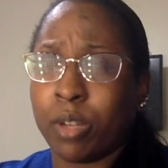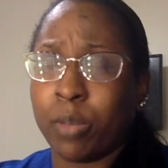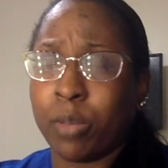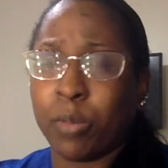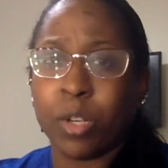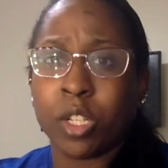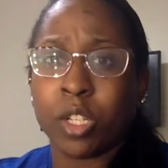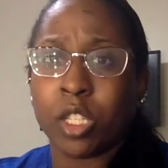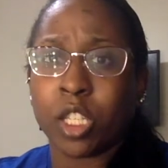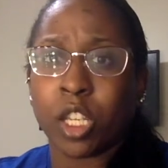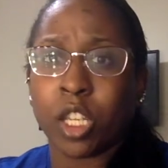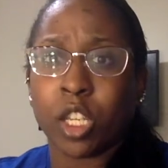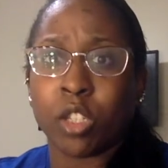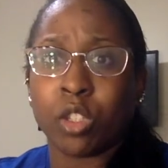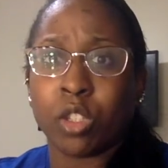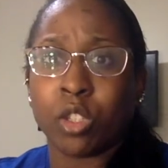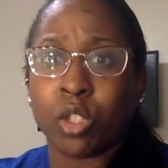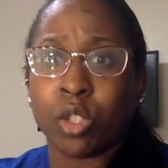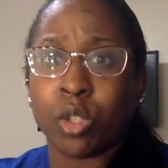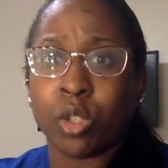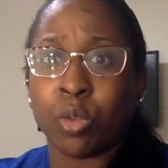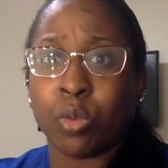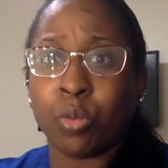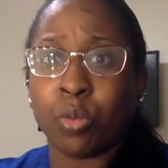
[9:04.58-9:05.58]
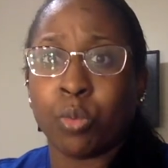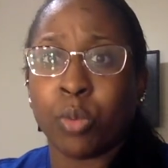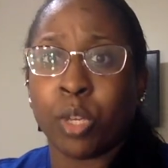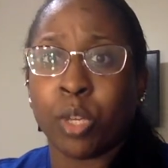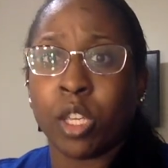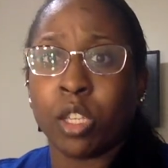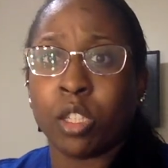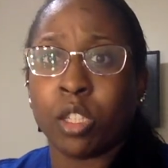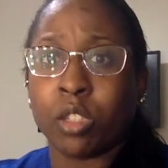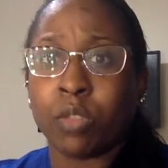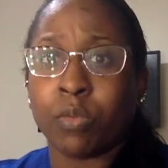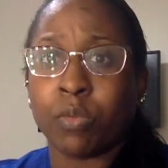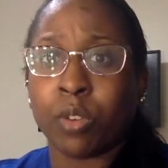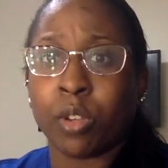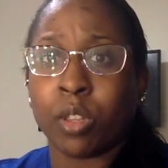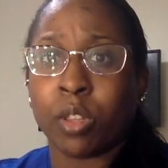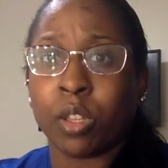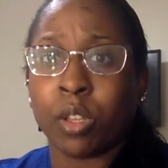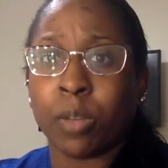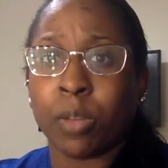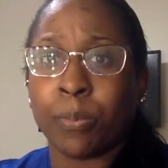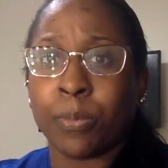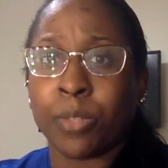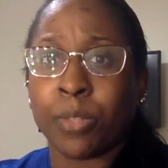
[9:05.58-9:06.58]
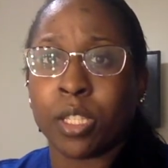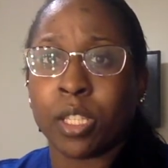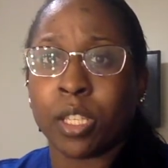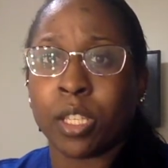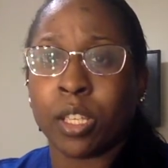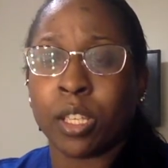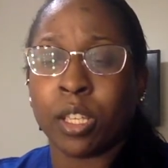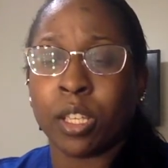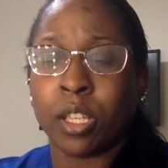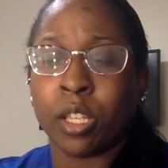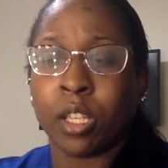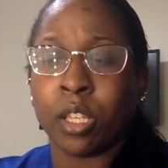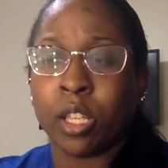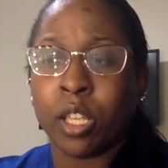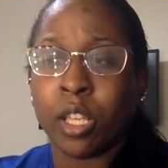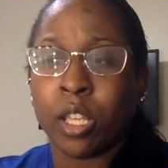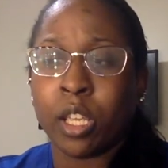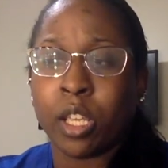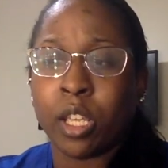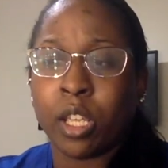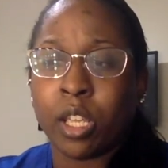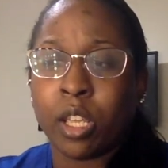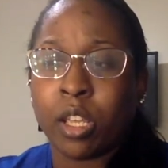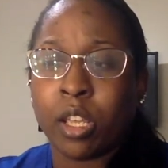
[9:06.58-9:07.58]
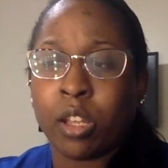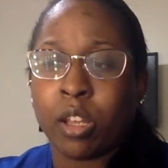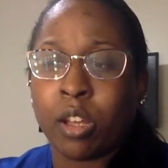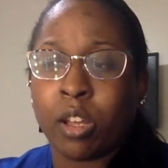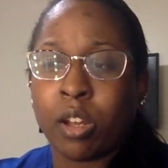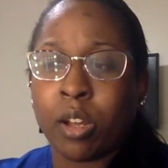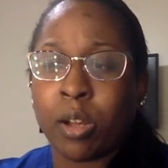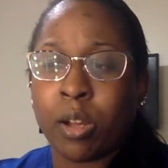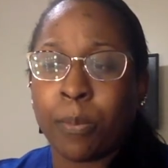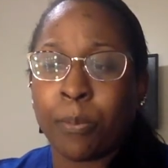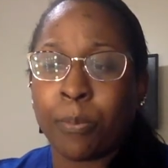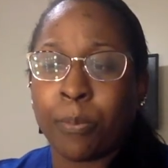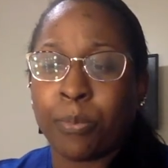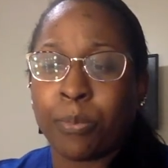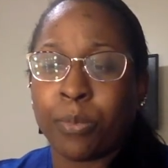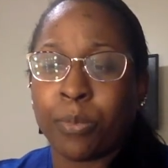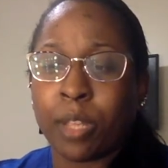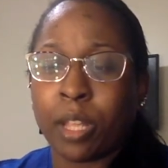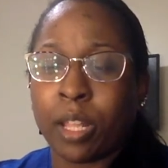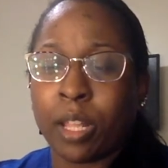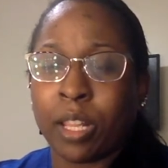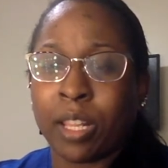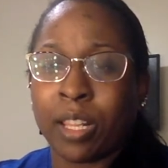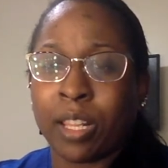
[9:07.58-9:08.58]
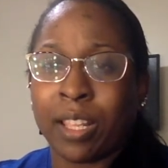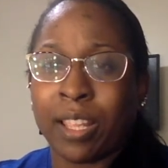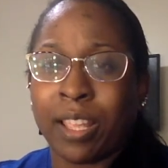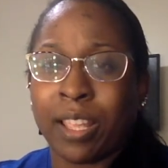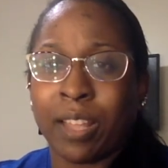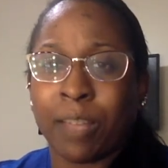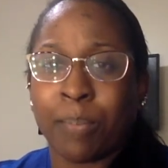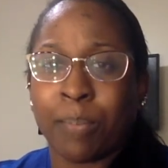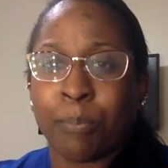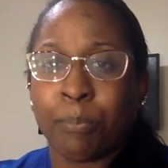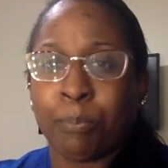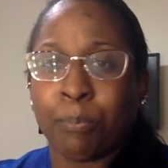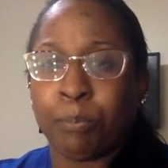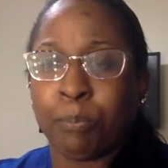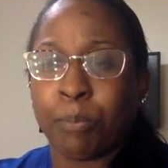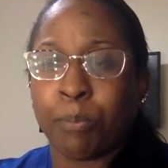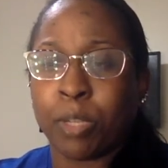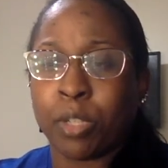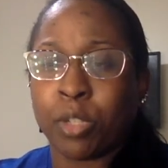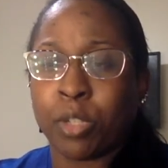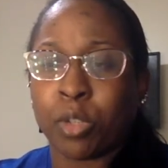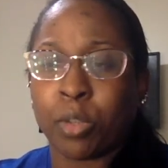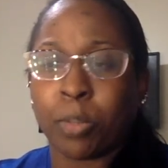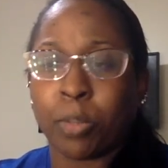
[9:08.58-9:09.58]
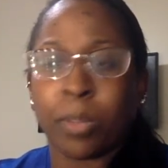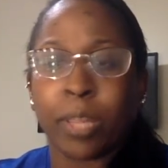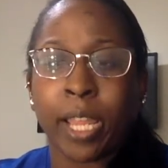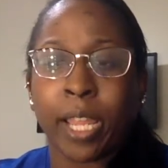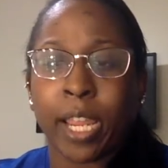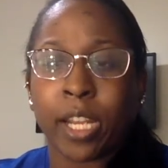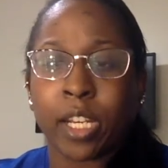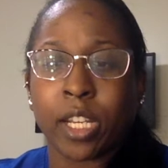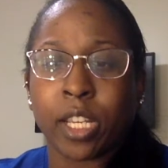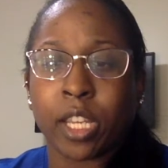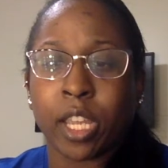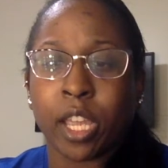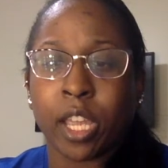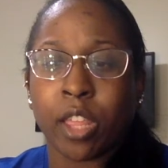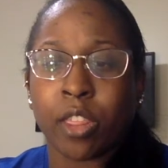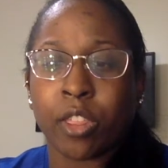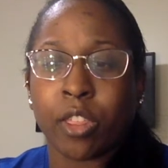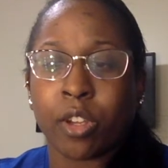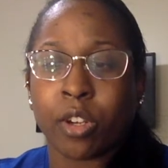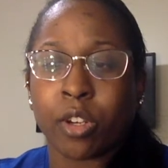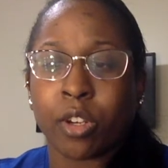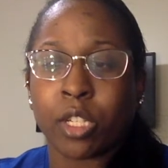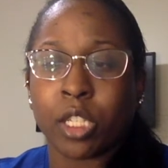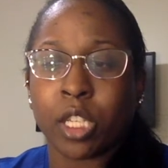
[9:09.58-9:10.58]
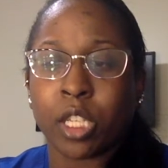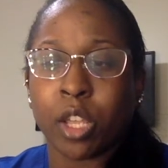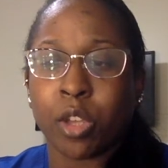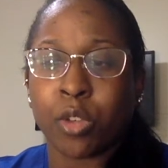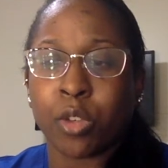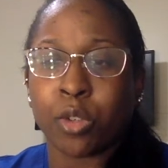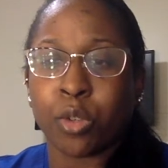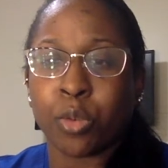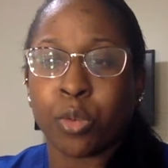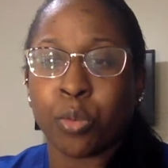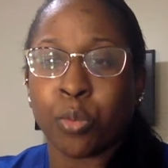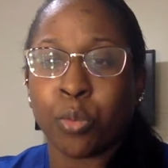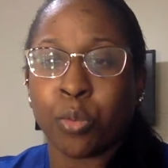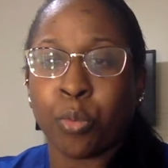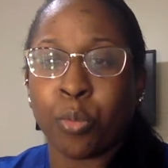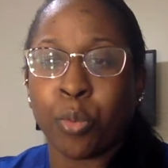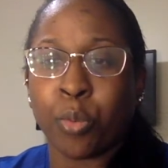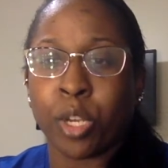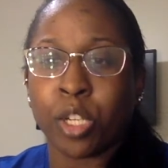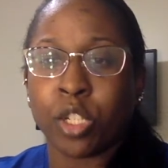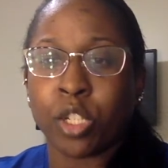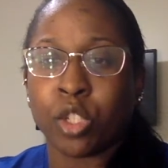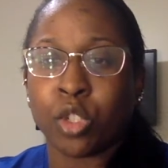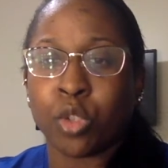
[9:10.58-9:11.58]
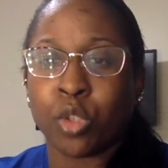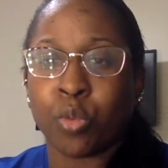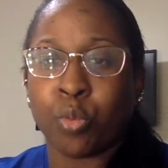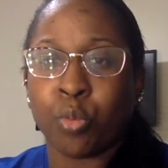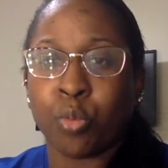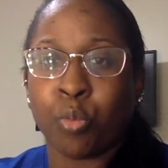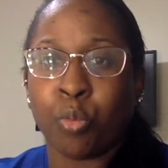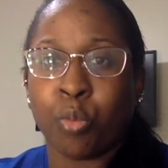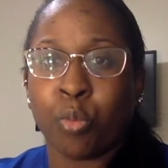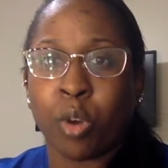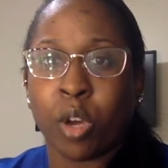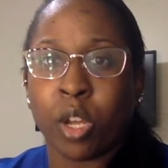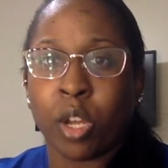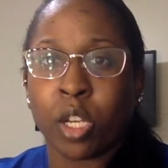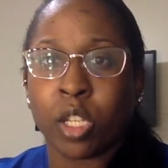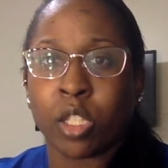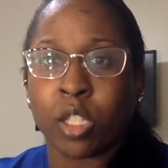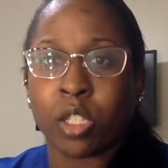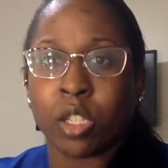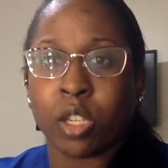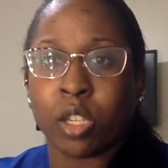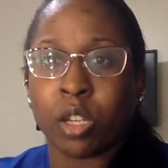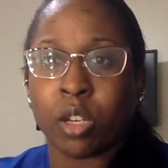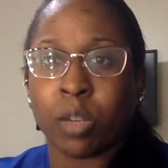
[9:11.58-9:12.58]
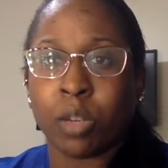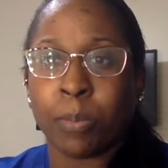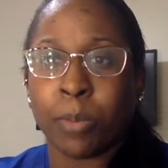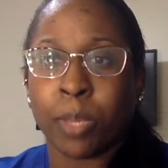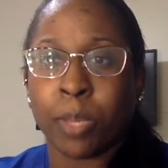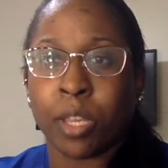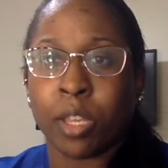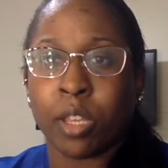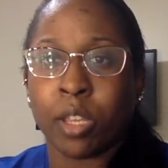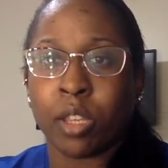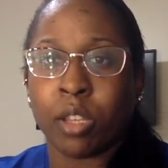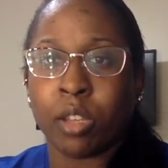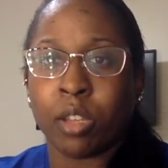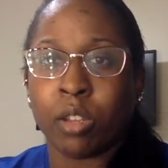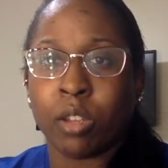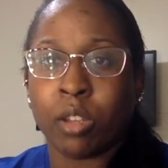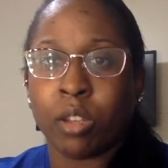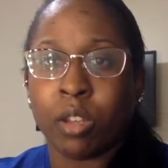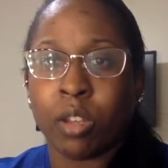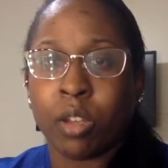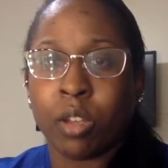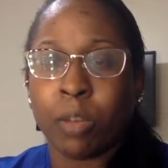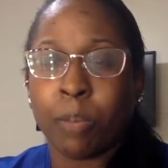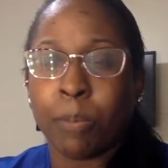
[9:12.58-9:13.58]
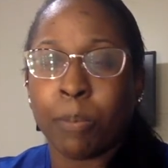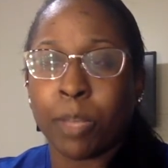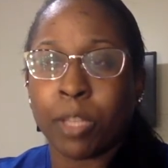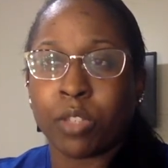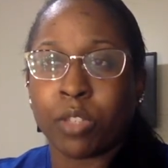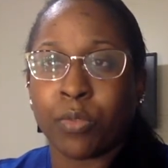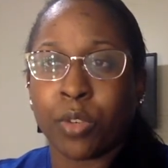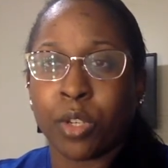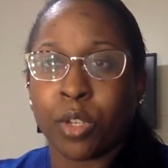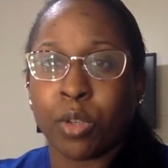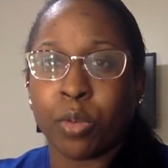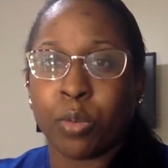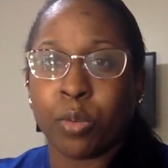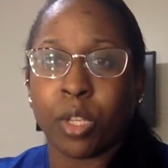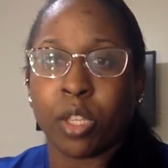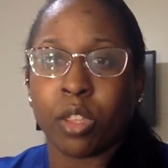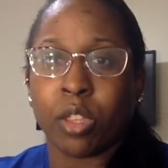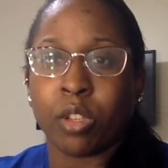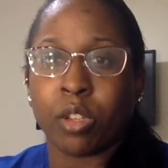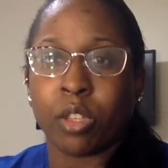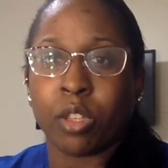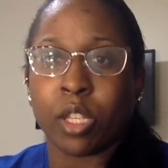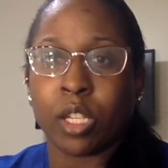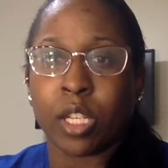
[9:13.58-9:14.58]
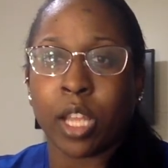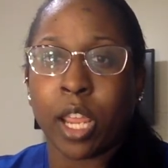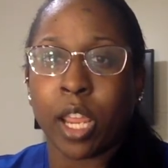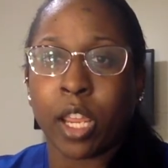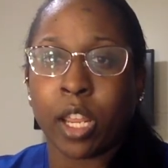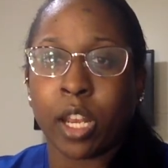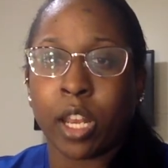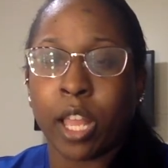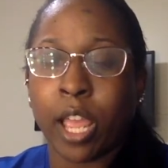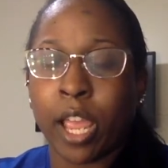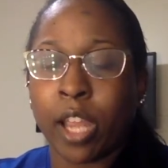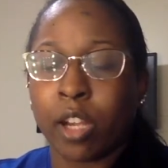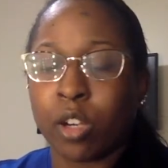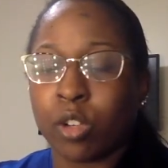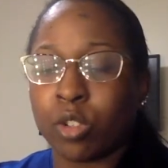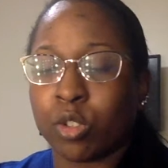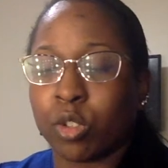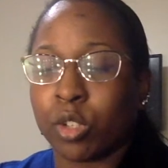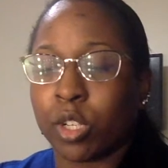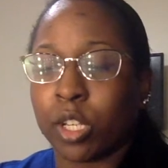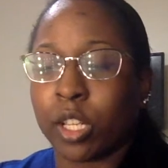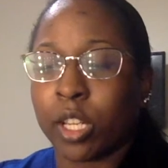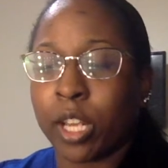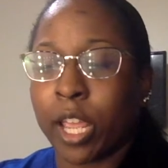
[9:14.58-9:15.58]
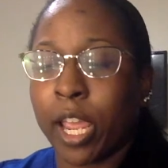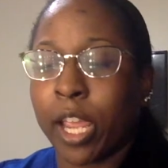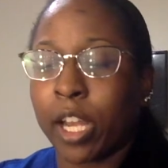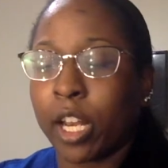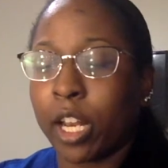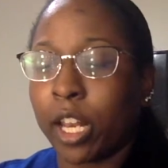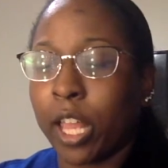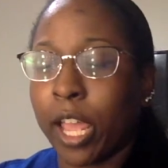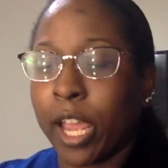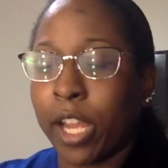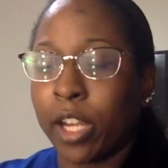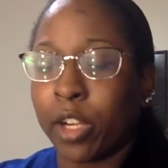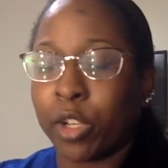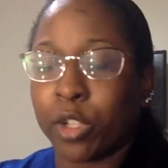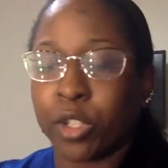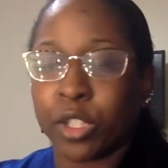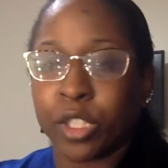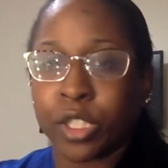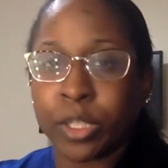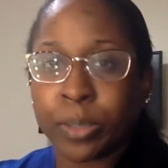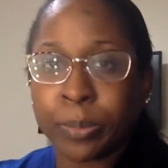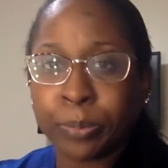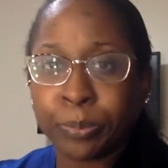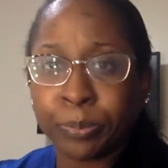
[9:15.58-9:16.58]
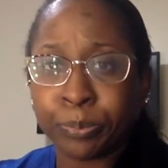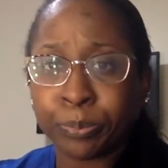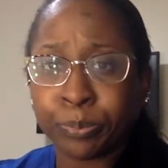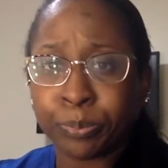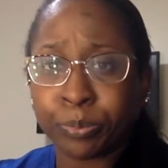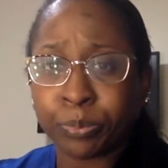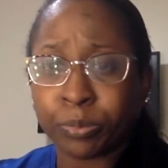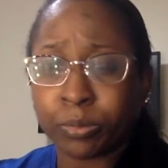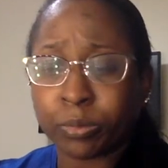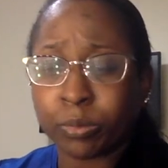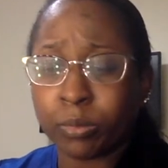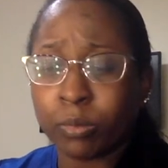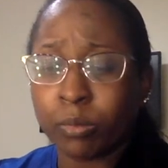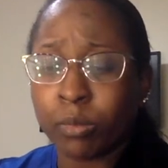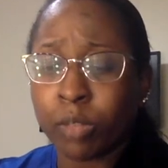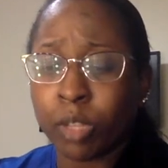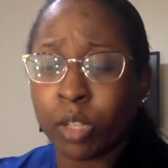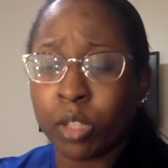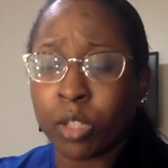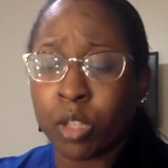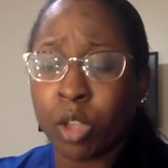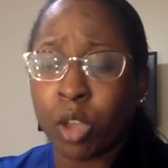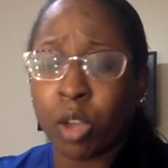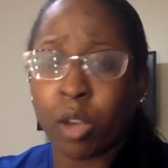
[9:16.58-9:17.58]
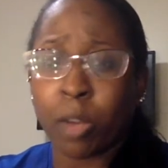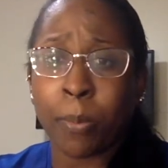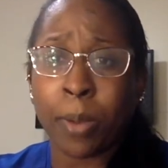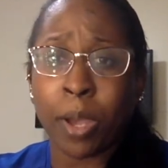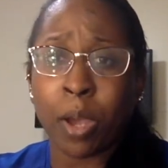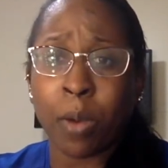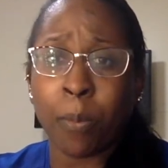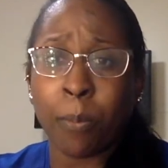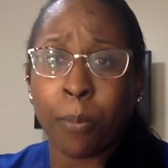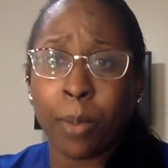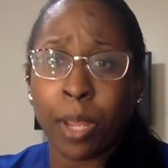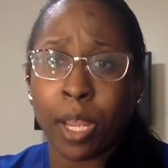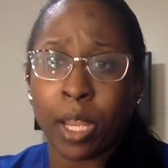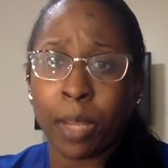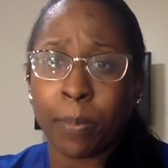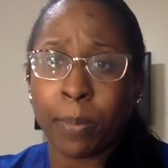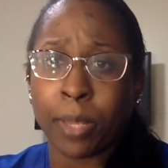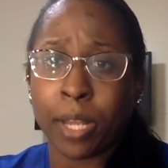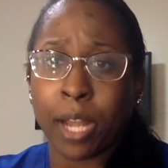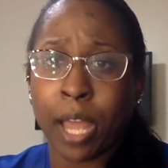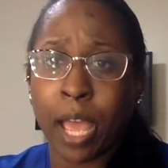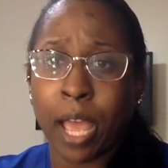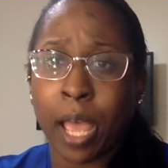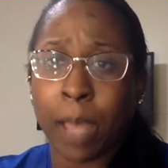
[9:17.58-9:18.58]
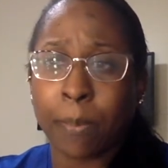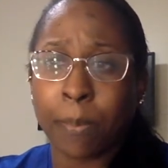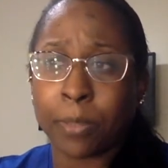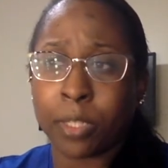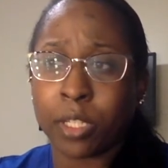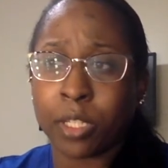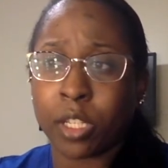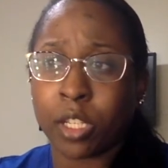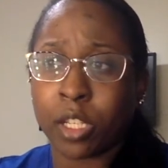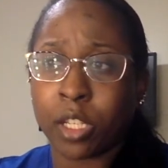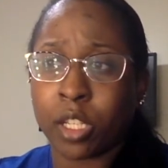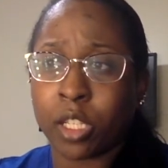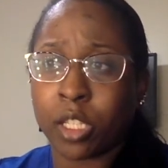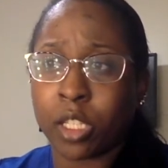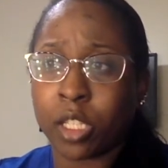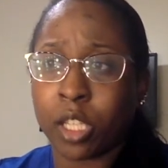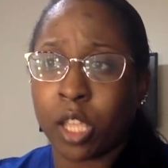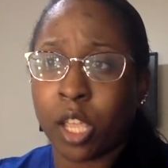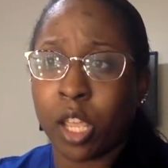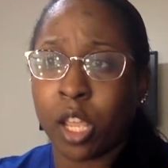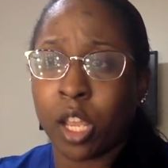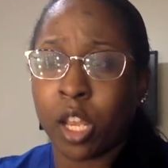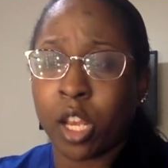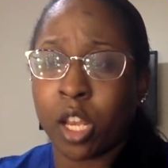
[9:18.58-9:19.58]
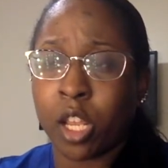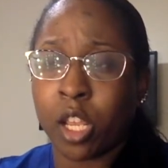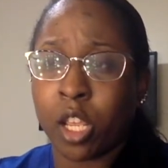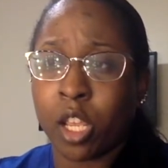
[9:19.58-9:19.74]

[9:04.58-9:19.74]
want to say, 2 weeks for them to um, put your plan together, tell you which one is going to be best for you, either the day aligners or the night aligners, talk about payment options. And